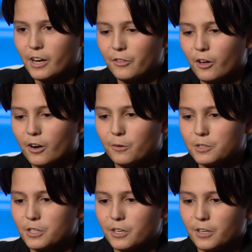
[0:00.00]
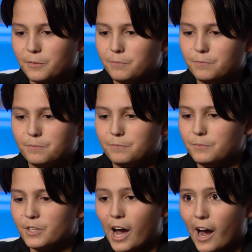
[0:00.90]
I thought I was going to
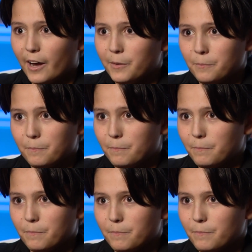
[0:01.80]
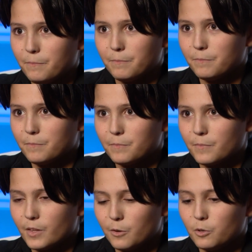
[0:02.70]
die.
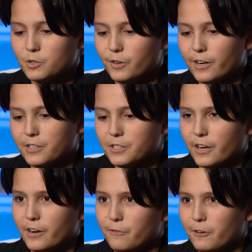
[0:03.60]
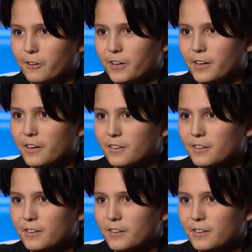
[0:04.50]
It was very scary feeling.